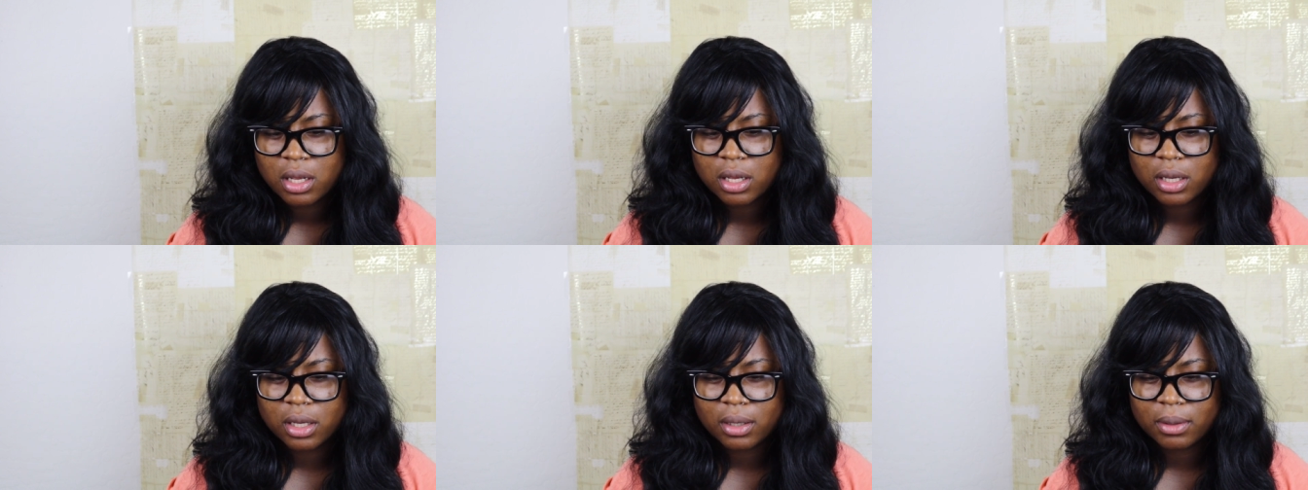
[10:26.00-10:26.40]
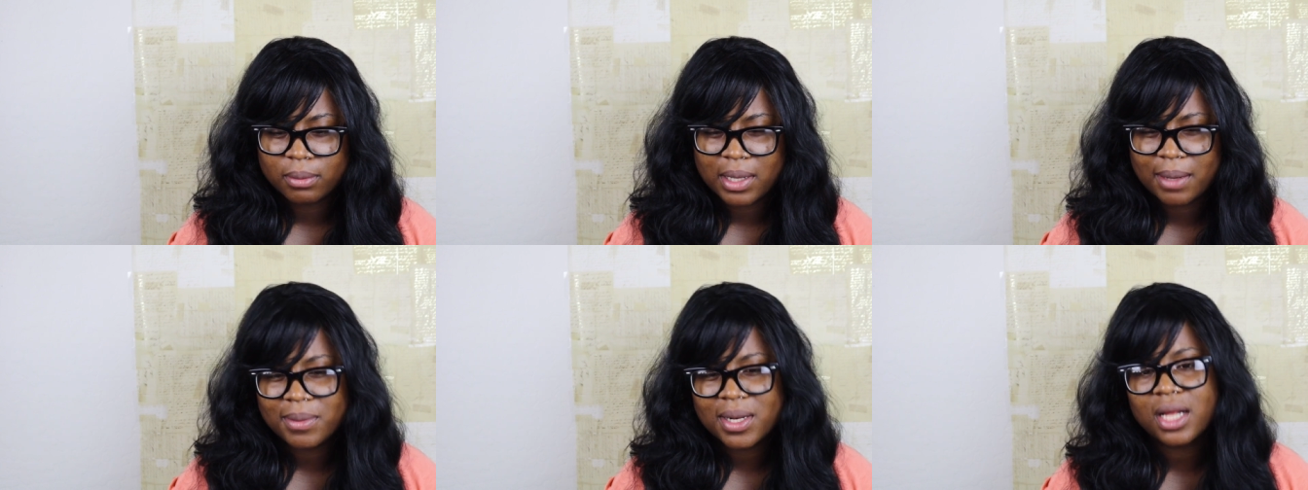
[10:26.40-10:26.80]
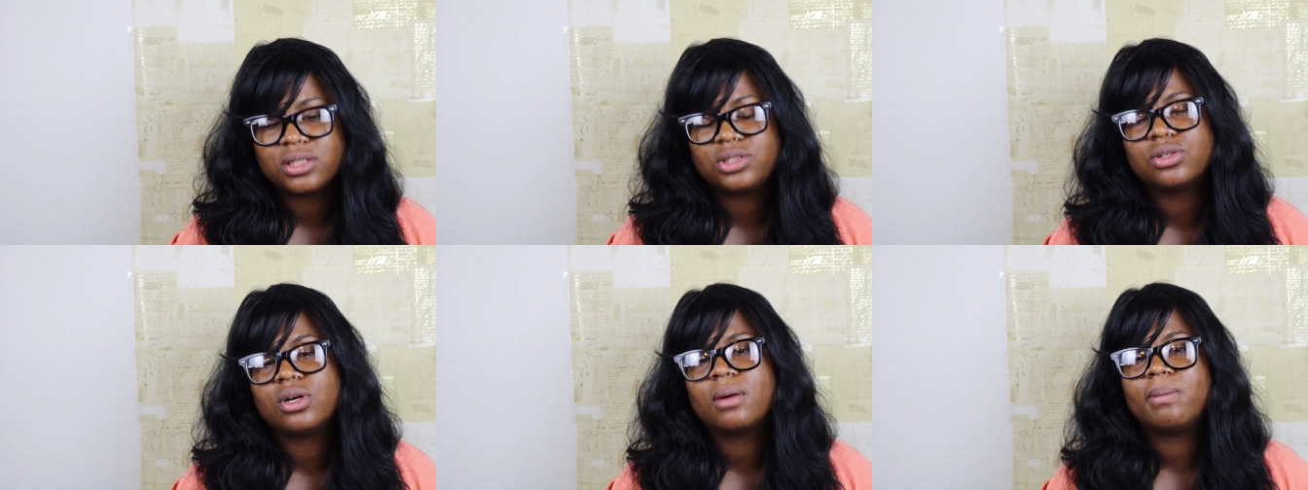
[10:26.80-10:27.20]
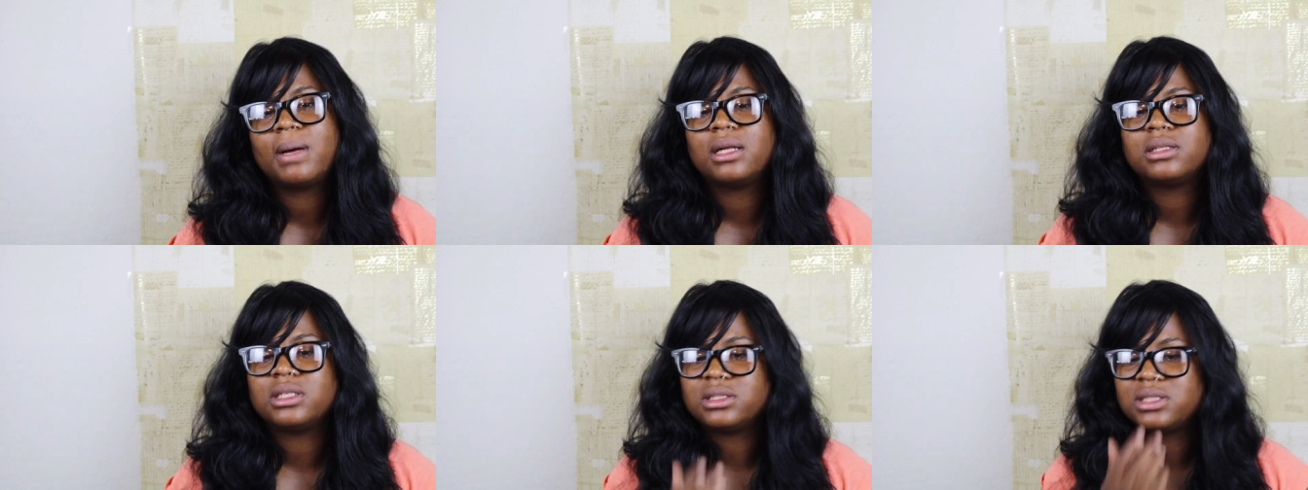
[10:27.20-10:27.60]
I'm not sure
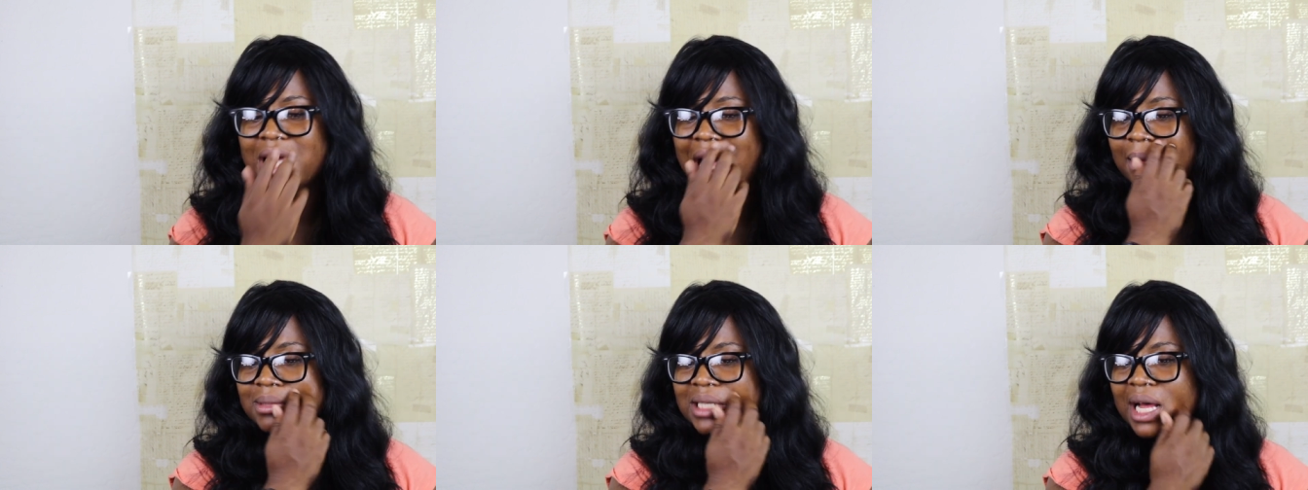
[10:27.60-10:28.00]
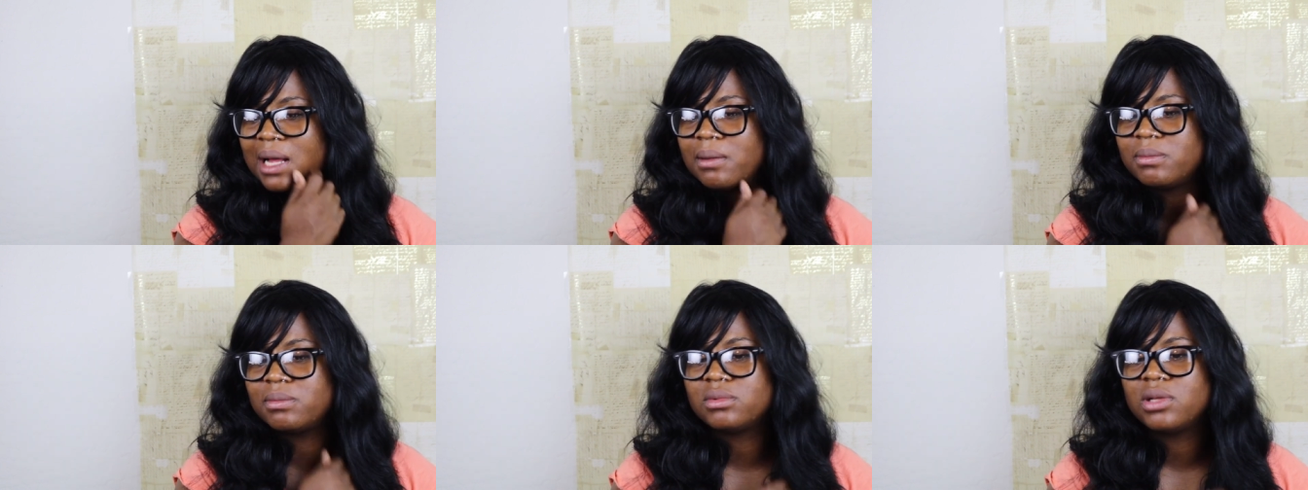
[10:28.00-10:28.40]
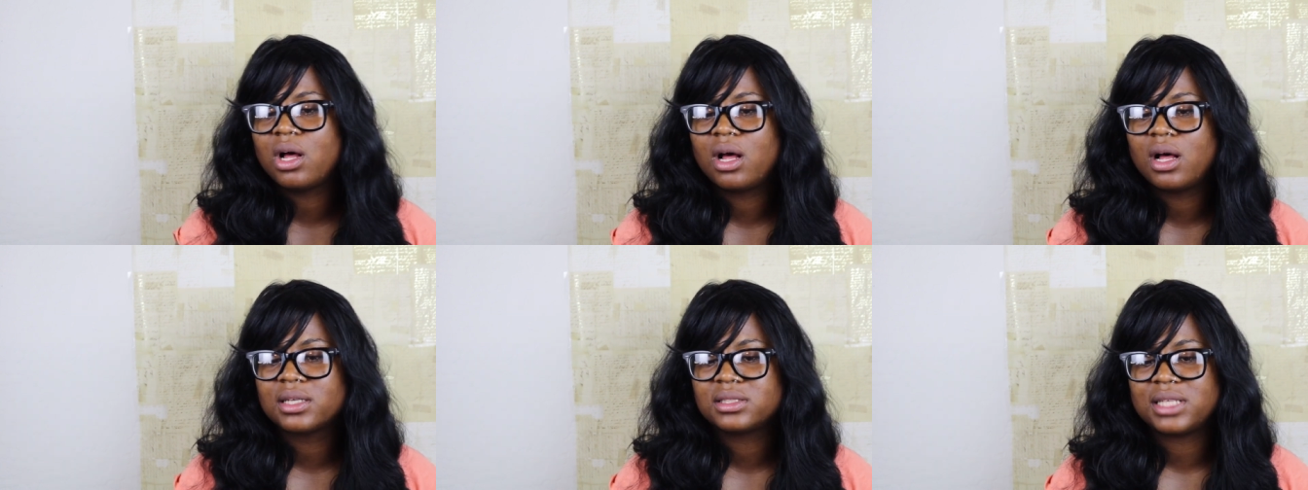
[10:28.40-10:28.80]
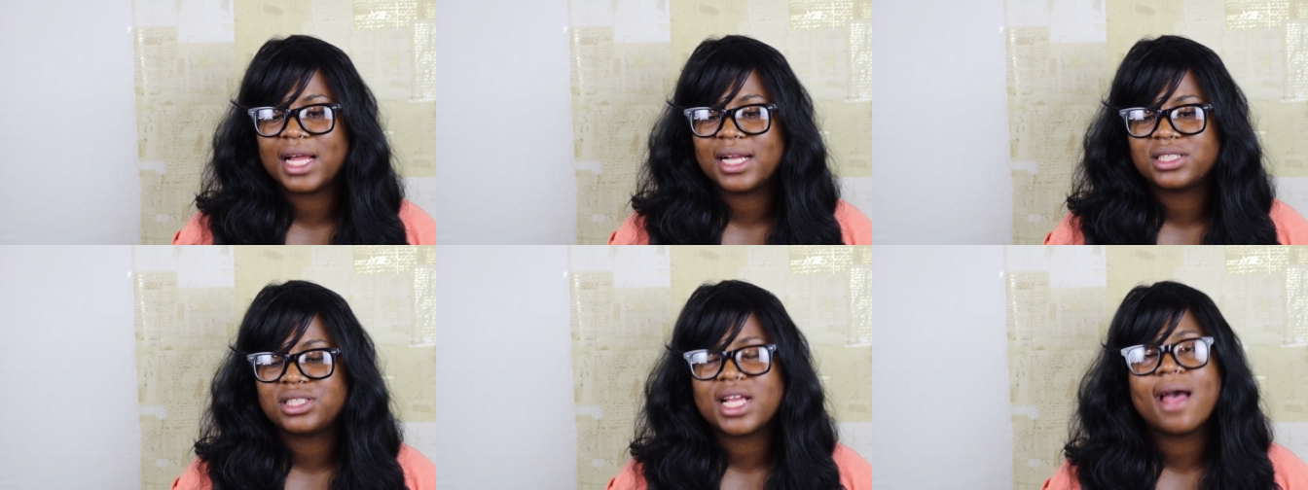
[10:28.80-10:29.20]
about the top dogs.
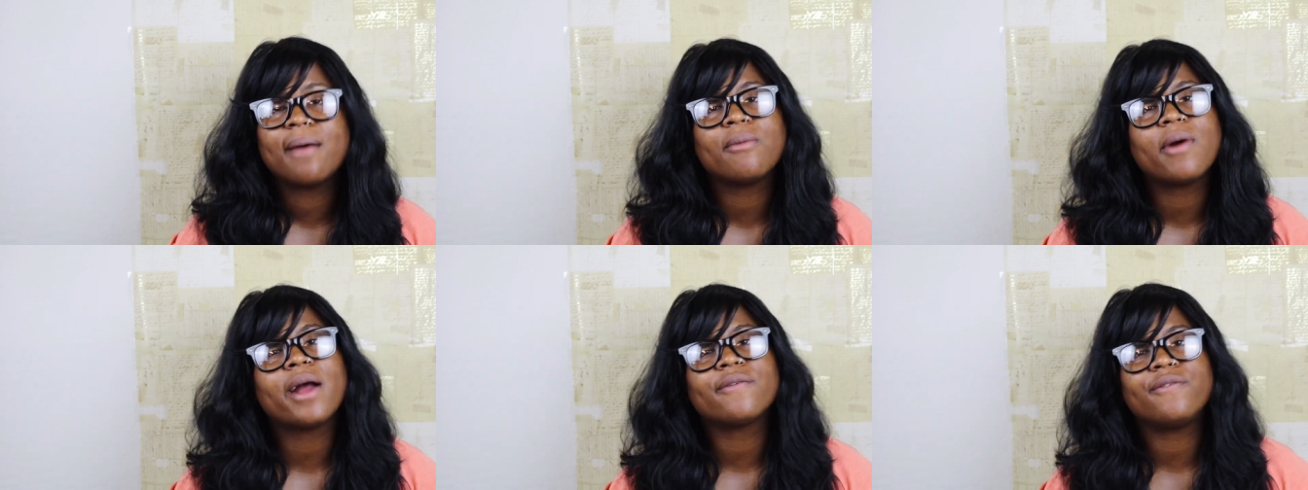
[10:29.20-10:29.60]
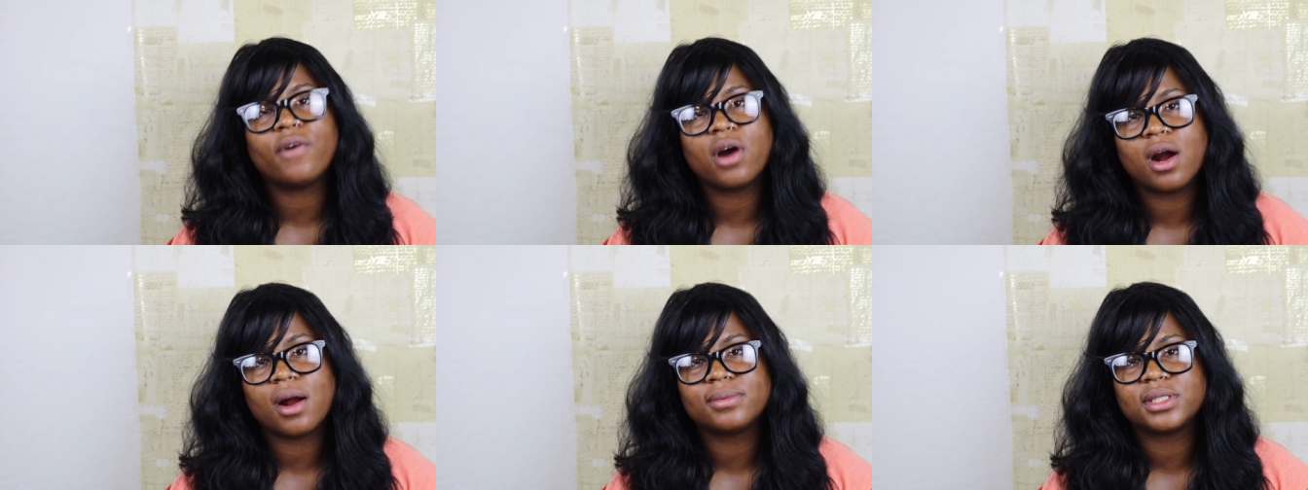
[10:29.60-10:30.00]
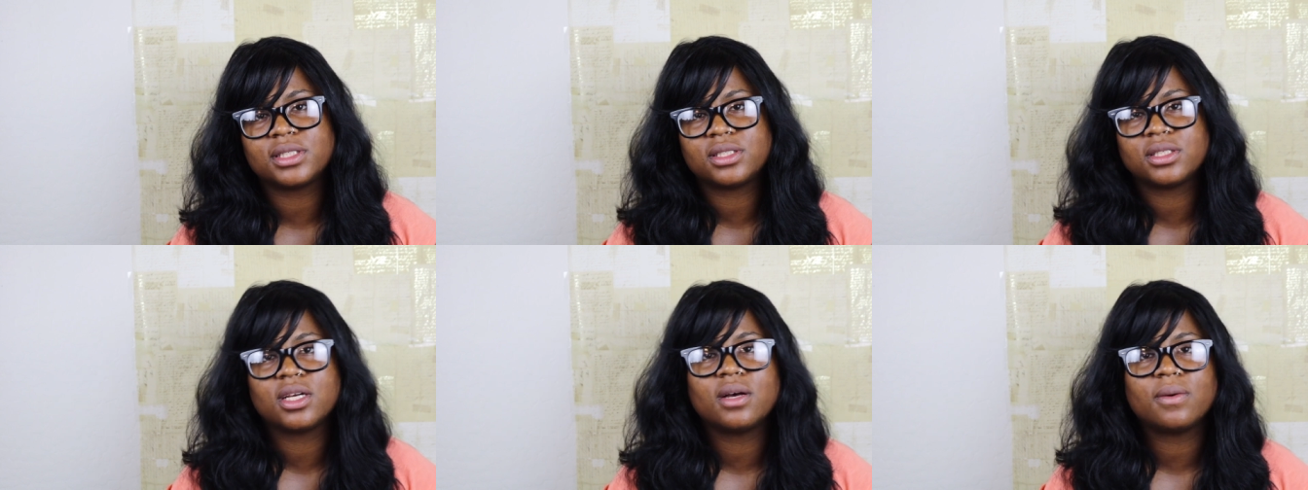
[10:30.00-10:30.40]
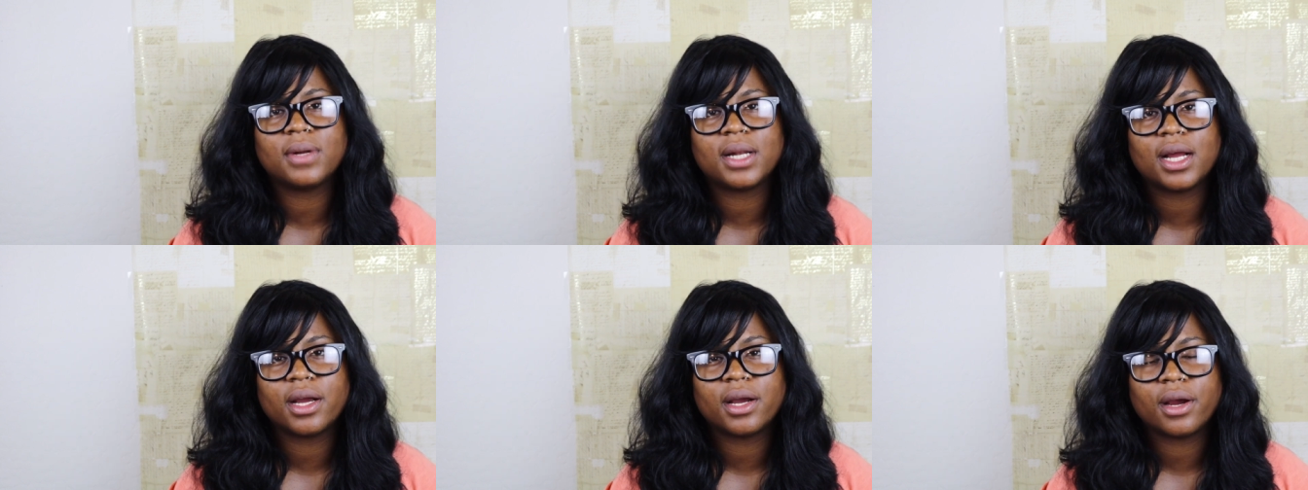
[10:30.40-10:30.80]
Like Shamrock Farms is a good
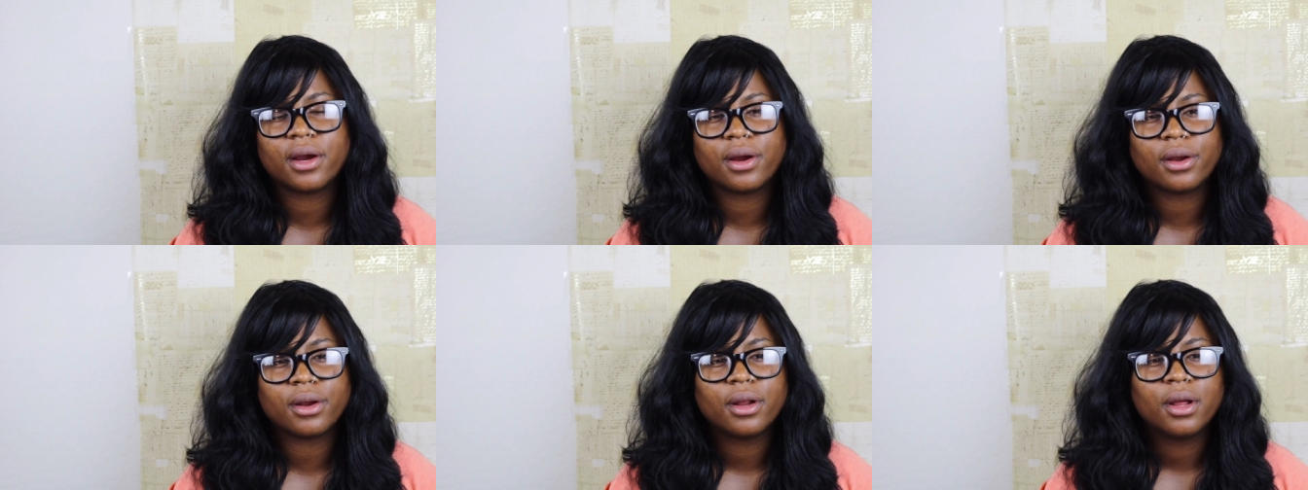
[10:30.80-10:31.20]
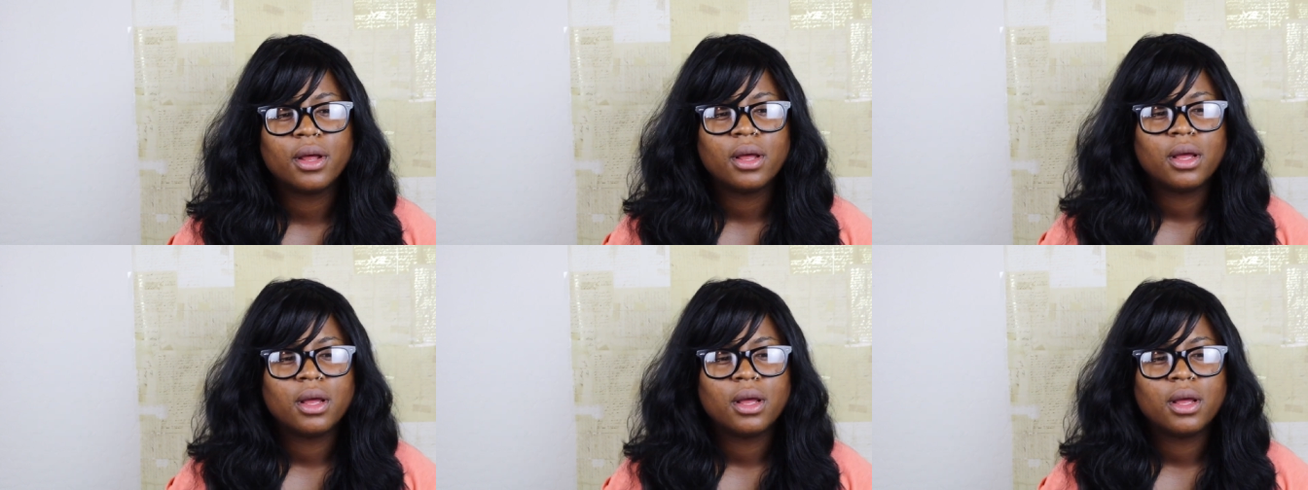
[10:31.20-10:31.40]
one, I heard.